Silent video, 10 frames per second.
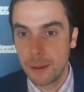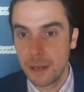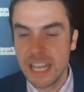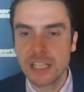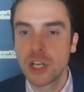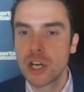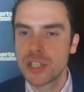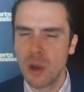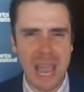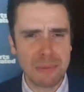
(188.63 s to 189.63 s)
Nick learns,
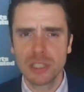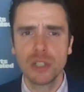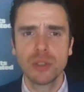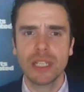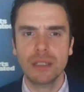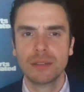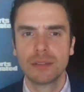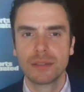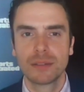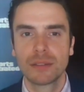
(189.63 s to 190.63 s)
though. Absolutely.
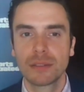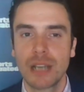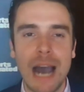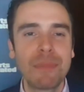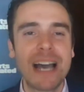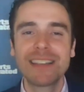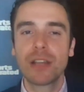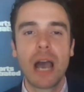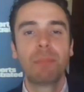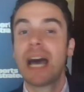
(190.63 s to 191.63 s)
I'm
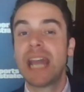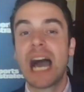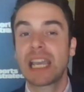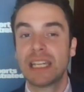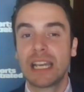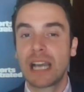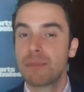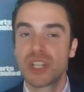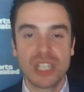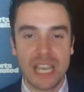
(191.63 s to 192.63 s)
not knocking Nick. I'm
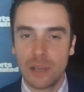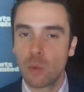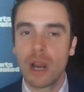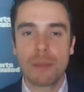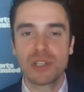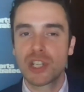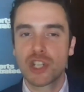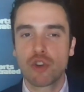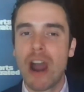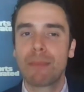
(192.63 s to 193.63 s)
just
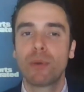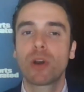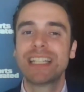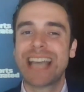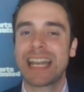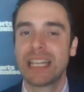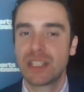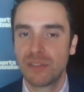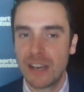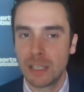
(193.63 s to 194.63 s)
describing where he's at in his
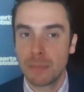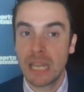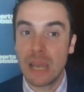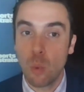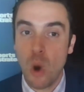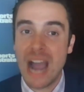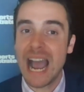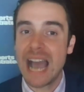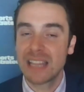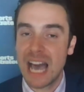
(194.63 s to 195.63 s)
development and why
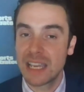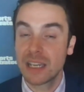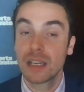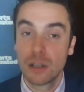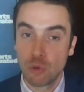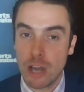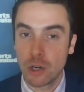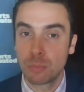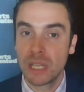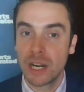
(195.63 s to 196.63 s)
I like
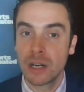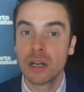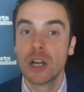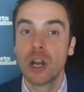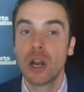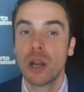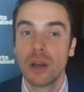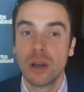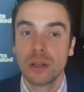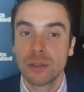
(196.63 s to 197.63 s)
Ronald Blair,
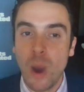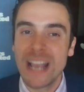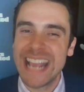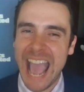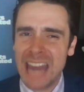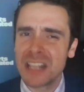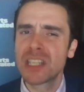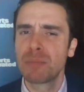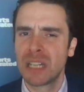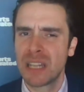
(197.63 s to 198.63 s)
why he added
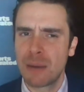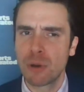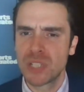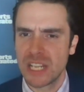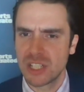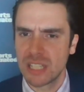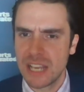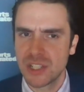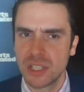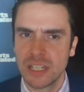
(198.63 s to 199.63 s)
something to that rotation
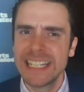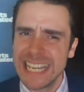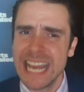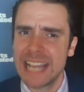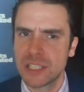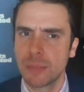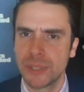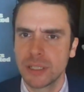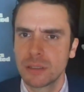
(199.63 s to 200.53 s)
last year. He did add something.